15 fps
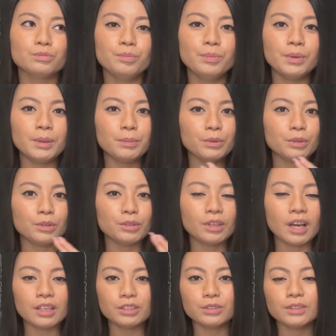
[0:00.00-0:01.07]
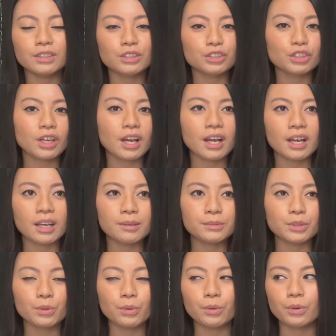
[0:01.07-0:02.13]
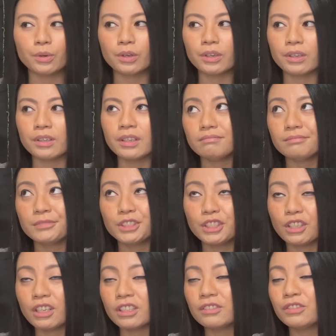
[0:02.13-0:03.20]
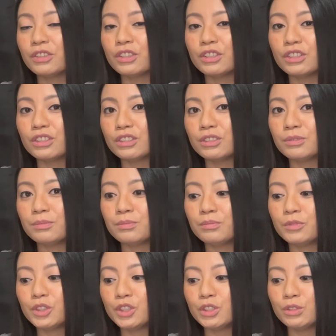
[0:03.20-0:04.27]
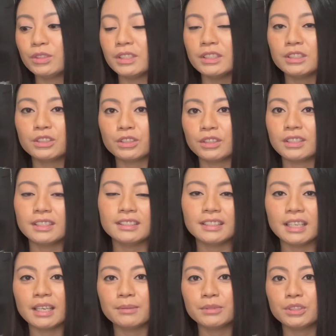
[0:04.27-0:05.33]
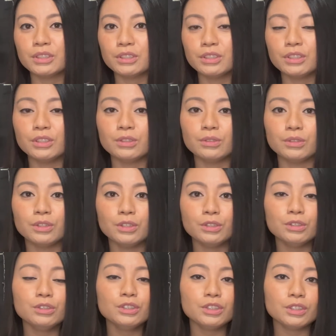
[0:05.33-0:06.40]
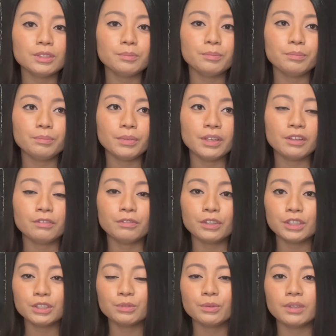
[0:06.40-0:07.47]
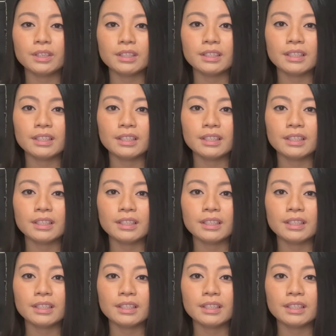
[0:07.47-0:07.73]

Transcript: people not doing their jobs or sonographers choosing certain exams to do. You should be the first one